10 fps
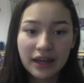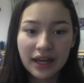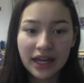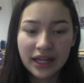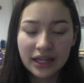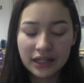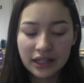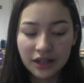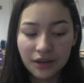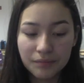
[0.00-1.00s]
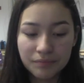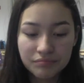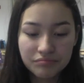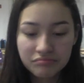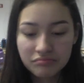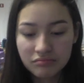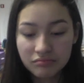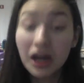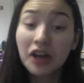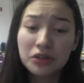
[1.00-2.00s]

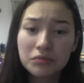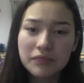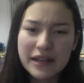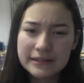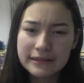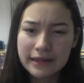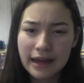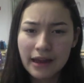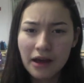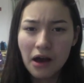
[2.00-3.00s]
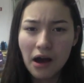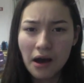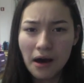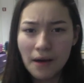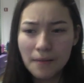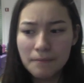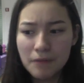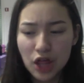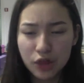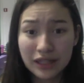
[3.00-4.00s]
how you basically get a
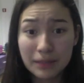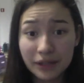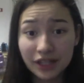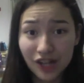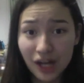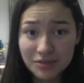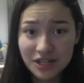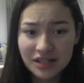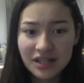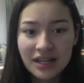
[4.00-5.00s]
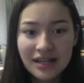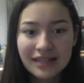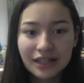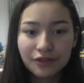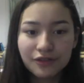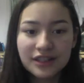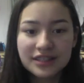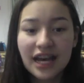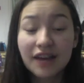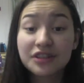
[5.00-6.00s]
3D printed object is that you
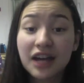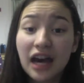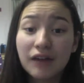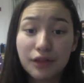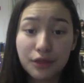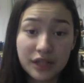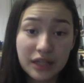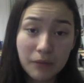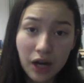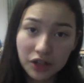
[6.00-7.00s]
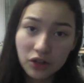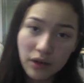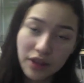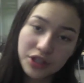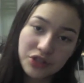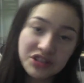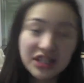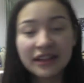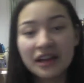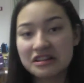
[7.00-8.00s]
first have to have a 3D model, whether you
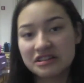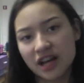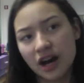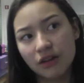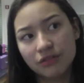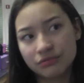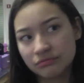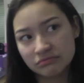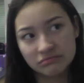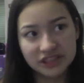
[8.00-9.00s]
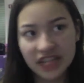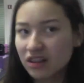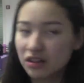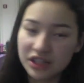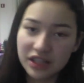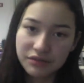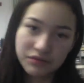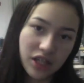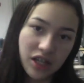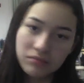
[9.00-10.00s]
design that yourself, download it
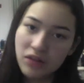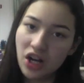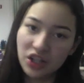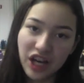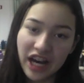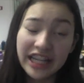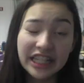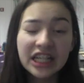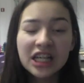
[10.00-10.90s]
from online.